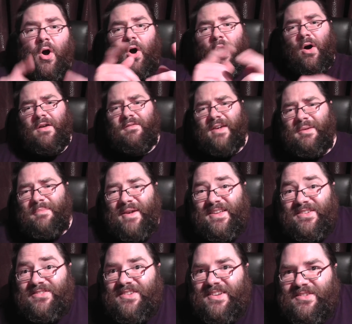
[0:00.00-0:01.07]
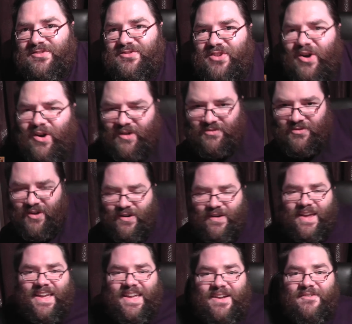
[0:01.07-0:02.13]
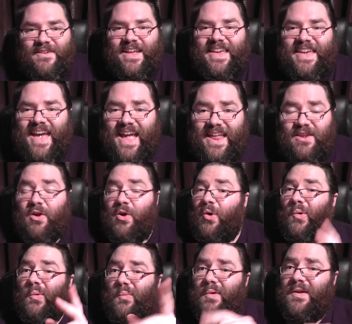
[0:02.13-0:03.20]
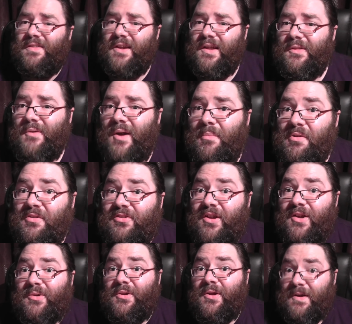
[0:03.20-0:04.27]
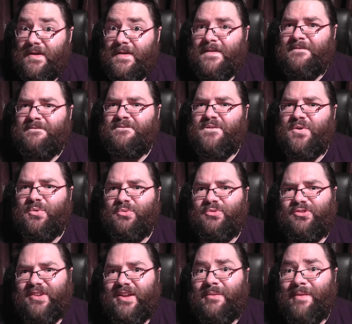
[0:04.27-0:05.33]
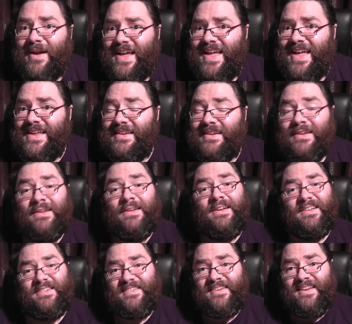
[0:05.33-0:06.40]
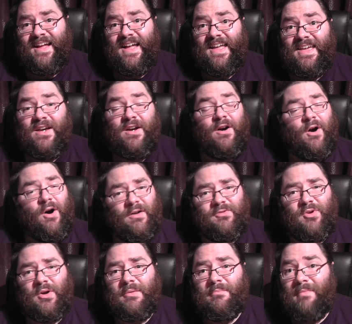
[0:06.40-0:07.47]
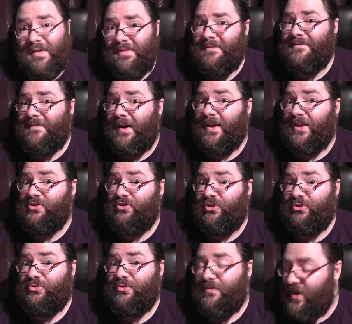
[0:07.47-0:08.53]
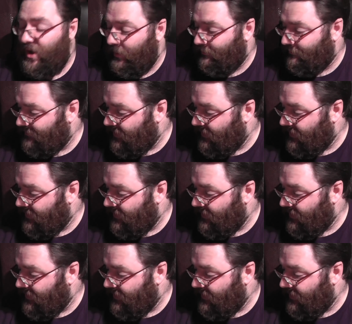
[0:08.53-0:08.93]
Hi Vapists, it's Darth here again with another episode of Full Steam Ahead. And today I've got a motherfucking juice review.